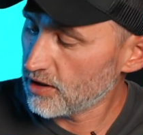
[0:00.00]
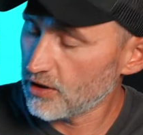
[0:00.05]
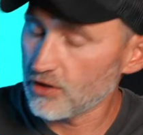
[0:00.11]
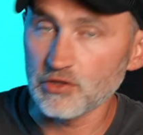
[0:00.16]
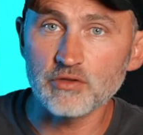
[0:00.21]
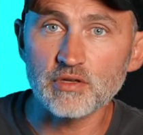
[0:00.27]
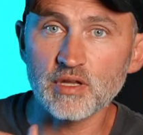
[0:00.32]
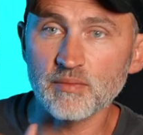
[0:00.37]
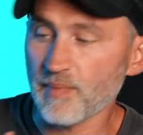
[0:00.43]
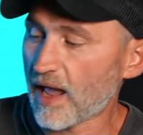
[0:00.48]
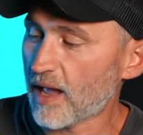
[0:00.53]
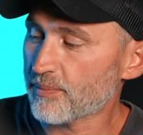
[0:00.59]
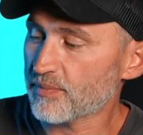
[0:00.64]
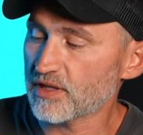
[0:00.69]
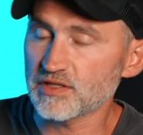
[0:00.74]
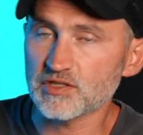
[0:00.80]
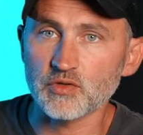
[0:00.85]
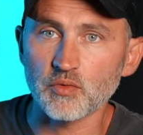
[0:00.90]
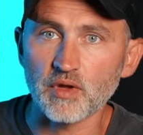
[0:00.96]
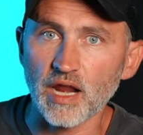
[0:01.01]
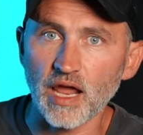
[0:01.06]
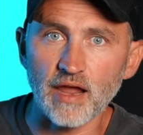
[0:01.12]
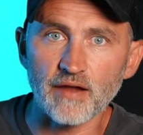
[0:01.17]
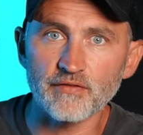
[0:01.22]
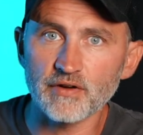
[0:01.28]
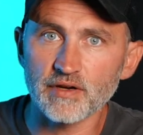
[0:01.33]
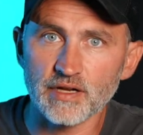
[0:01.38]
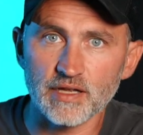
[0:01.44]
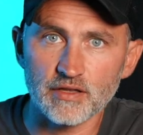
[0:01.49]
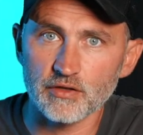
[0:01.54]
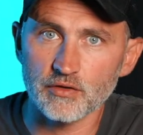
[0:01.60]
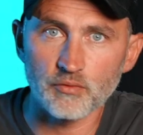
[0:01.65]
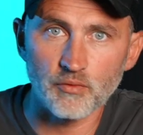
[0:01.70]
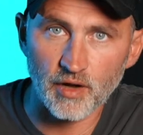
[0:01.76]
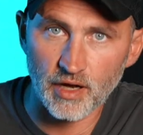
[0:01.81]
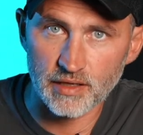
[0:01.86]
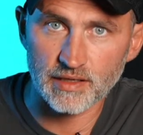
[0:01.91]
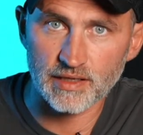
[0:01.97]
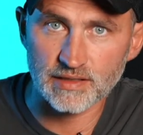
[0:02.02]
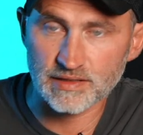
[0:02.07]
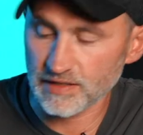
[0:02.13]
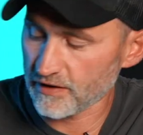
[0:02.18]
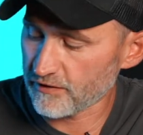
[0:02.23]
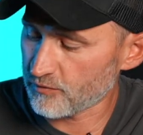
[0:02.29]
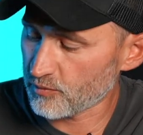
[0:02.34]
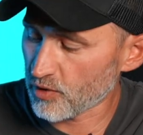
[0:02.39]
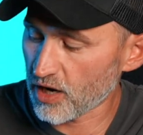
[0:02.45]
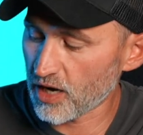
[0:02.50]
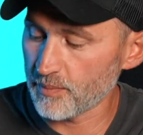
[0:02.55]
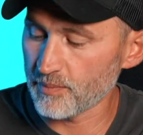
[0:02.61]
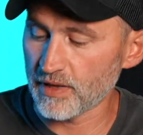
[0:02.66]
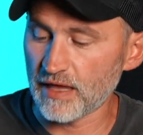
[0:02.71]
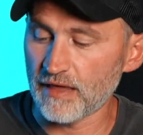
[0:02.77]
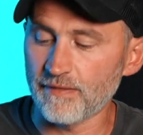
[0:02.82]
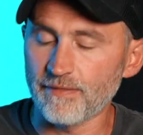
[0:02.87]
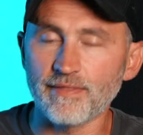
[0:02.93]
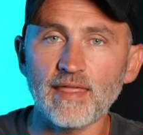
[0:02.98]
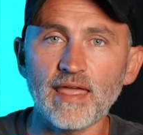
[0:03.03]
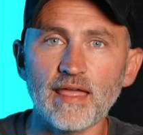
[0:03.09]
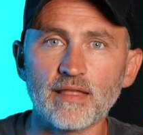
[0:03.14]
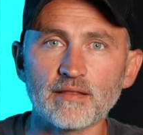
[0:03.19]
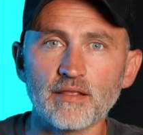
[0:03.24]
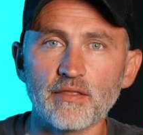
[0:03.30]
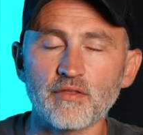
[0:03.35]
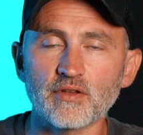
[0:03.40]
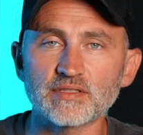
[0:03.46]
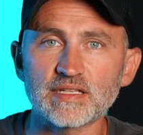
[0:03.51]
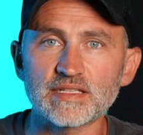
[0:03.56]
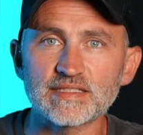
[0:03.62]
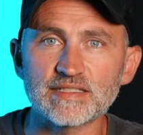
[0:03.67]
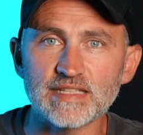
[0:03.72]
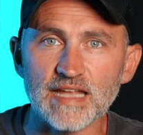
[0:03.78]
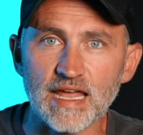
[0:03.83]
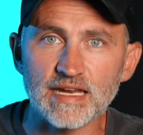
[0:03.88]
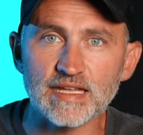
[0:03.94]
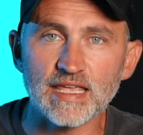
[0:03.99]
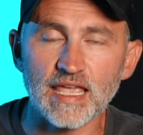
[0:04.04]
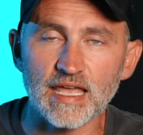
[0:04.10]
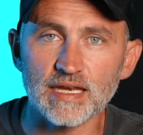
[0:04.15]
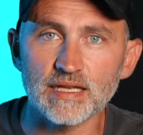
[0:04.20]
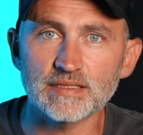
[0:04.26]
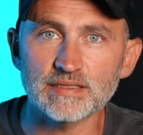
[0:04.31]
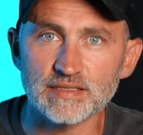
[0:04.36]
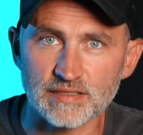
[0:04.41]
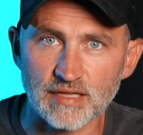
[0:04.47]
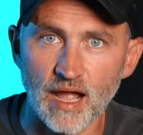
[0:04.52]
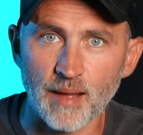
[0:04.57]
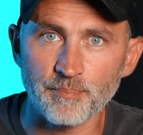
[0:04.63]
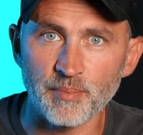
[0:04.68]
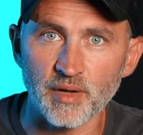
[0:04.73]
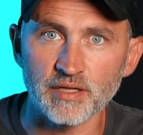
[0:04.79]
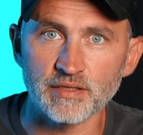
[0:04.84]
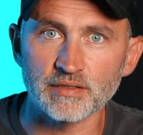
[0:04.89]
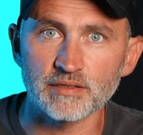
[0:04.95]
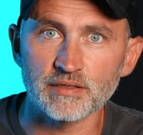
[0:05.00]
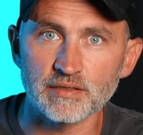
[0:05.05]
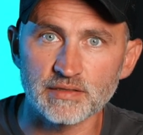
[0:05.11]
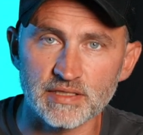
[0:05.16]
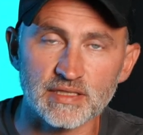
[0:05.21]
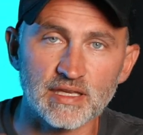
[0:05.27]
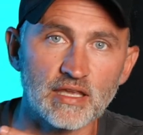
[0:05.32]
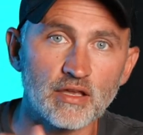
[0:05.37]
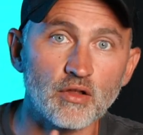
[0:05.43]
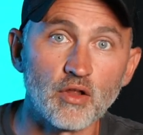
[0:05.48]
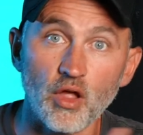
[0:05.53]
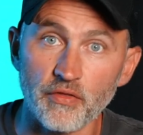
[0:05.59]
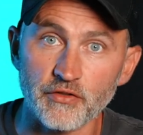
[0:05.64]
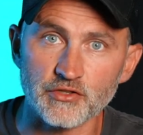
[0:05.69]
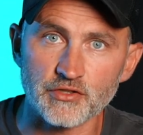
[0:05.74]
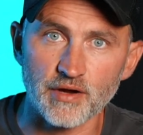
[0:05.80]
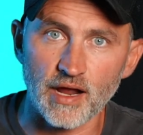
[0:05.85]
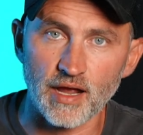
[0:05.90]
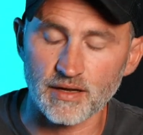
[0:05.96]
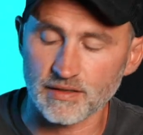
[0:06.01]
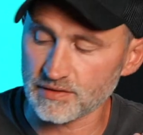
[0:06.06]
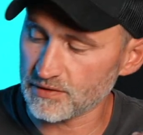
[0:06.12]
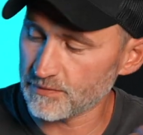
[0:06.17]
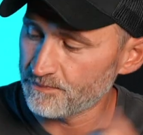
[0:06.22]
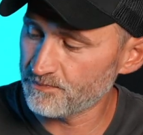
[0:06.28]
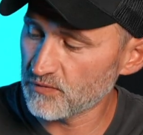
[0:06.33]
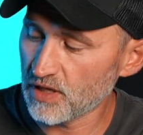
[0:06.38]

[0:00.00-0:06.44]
You can map these to whatever you want inside of Prime. And then there's a dedicated stop button to kill all the tracks.